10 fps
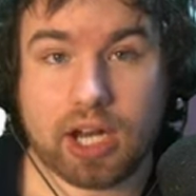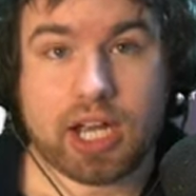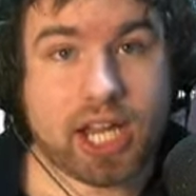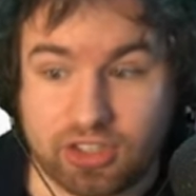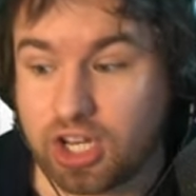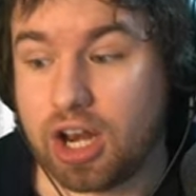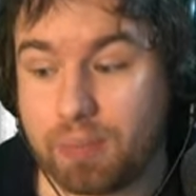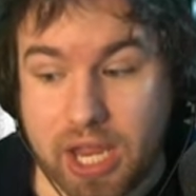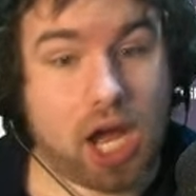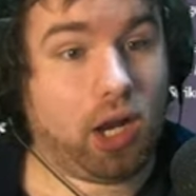it's going to
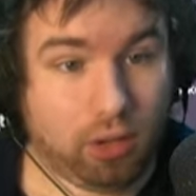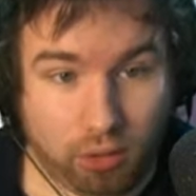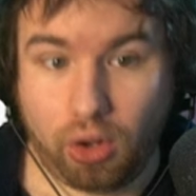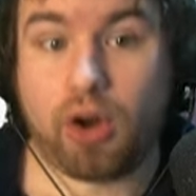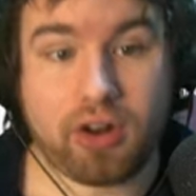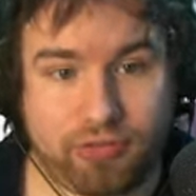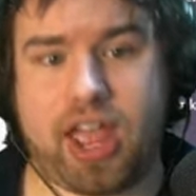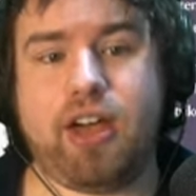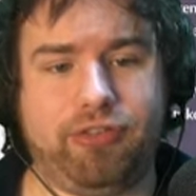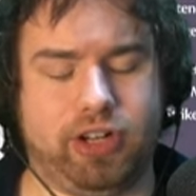be a lot of
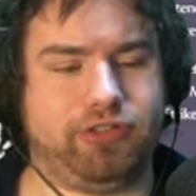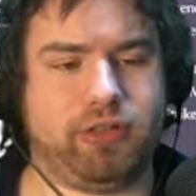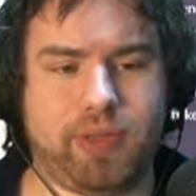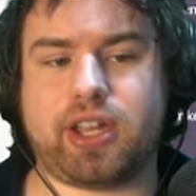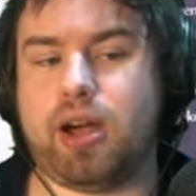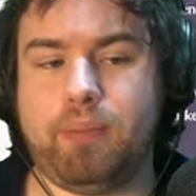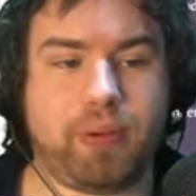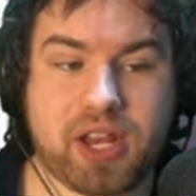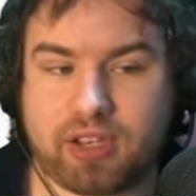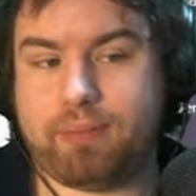effort from the
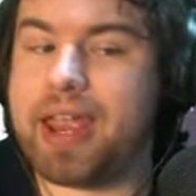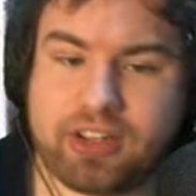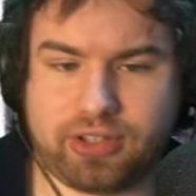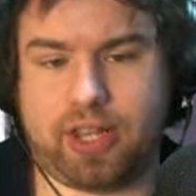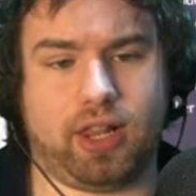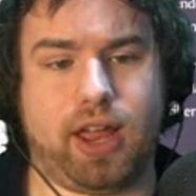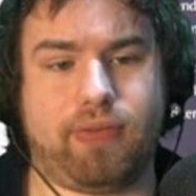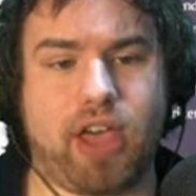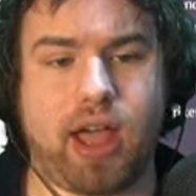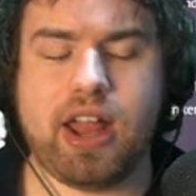company to make something like
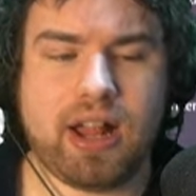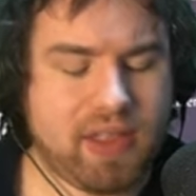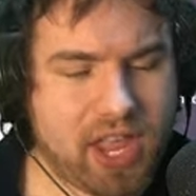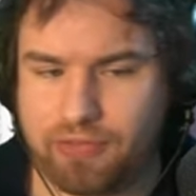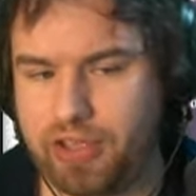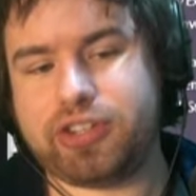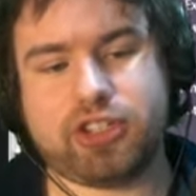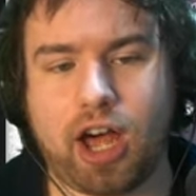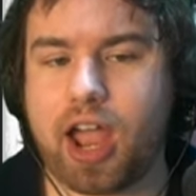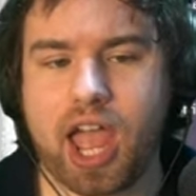that. If this is
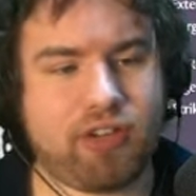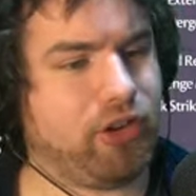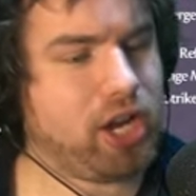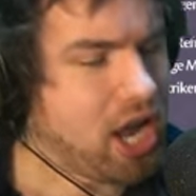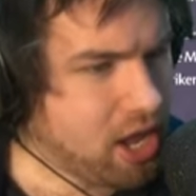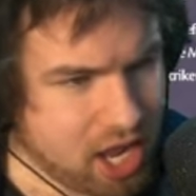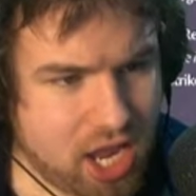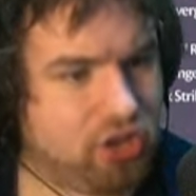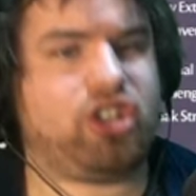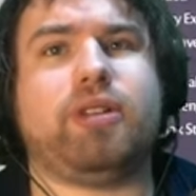high effort,
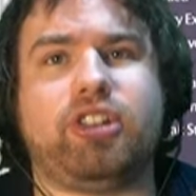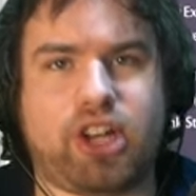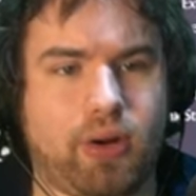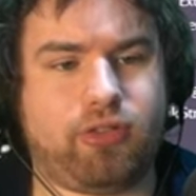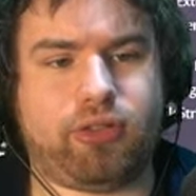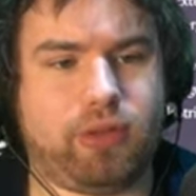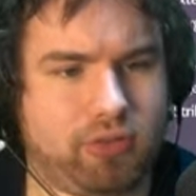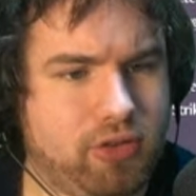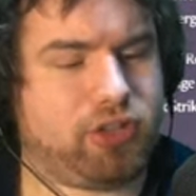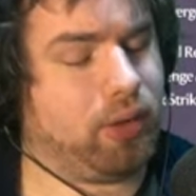it should be shouted from the
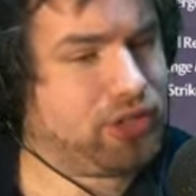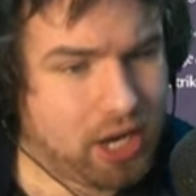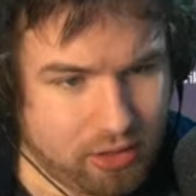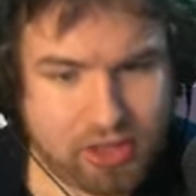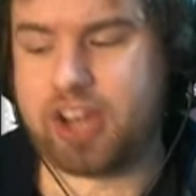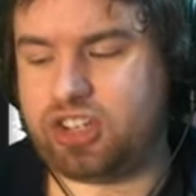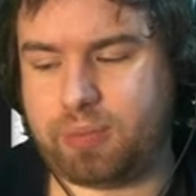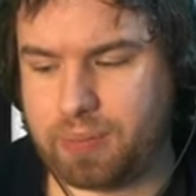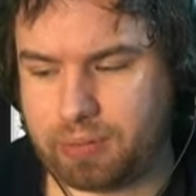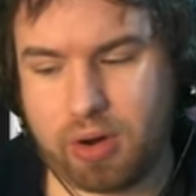rooftops. They should
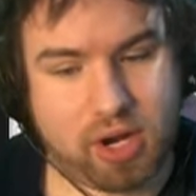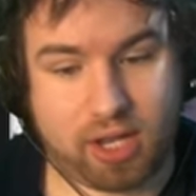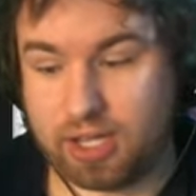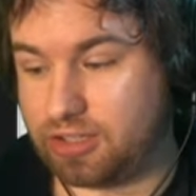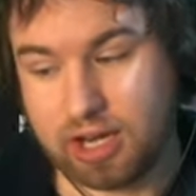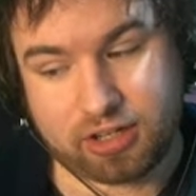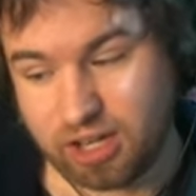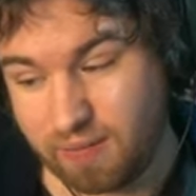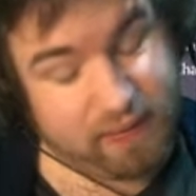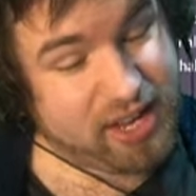be promoting this.
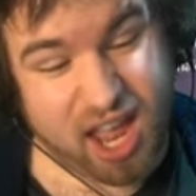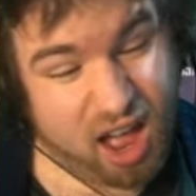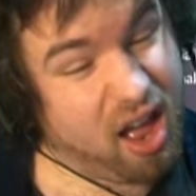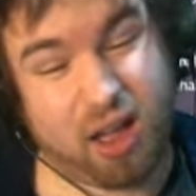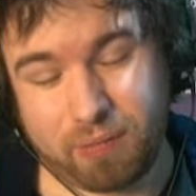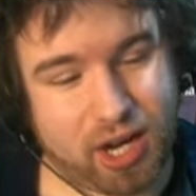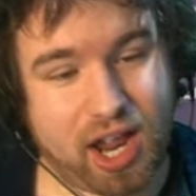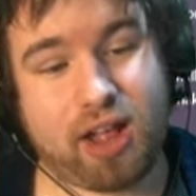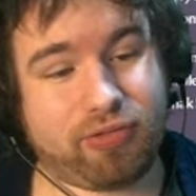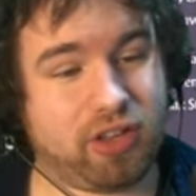So, yeah, I- am going to
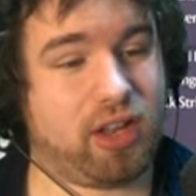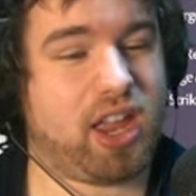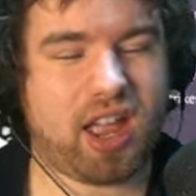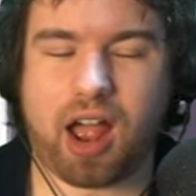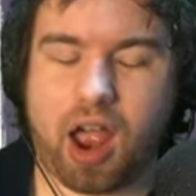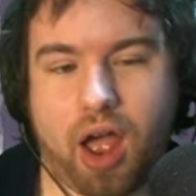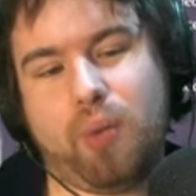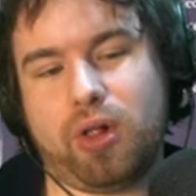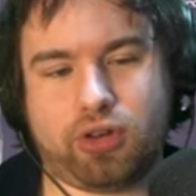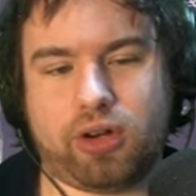have to. I-, I
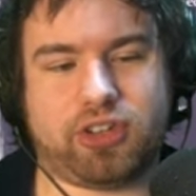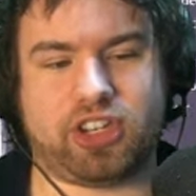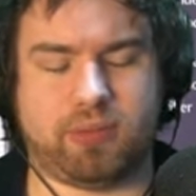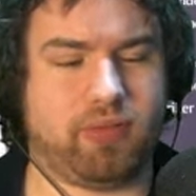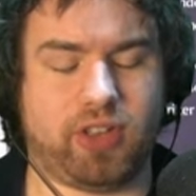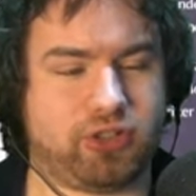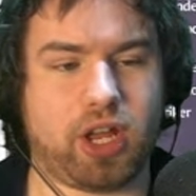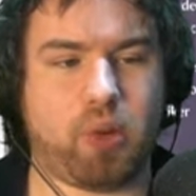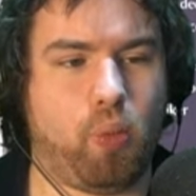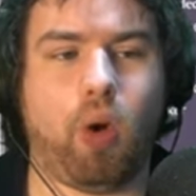will criticize them for this.
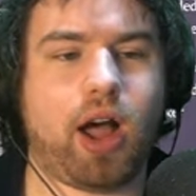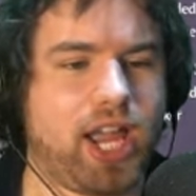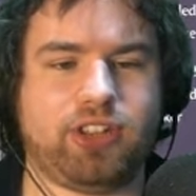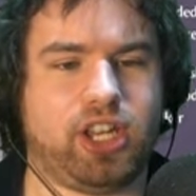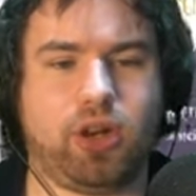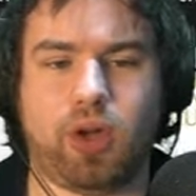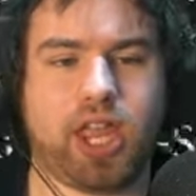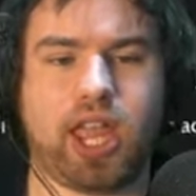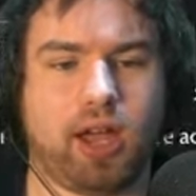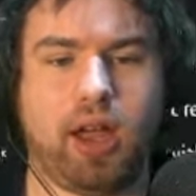Like, why is it not
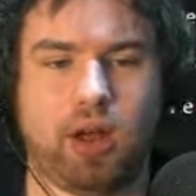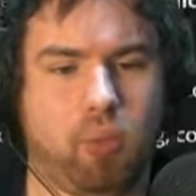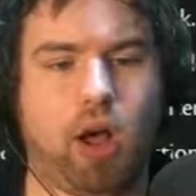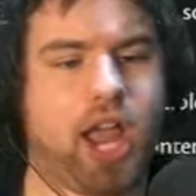here? Why